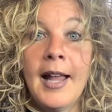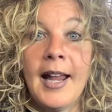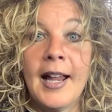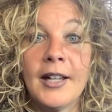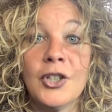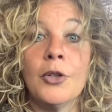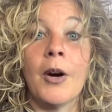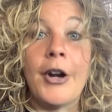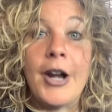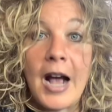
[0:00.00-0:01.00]
and you
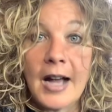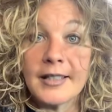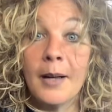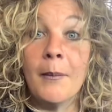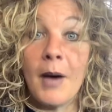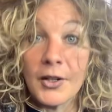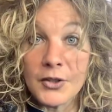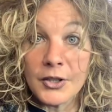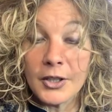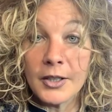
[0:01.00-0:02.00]
are not a
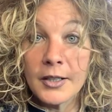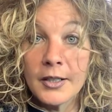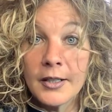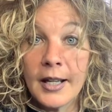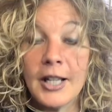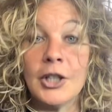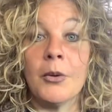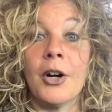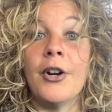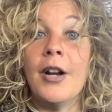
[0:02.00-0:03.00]
monster and
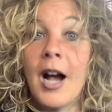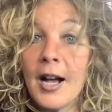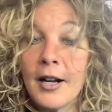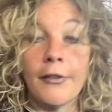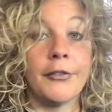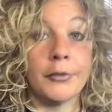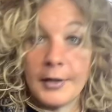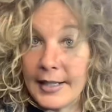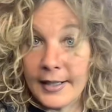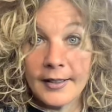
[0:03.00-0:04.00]
you are not a
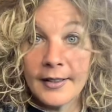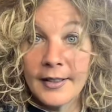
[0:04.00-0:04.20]
freak.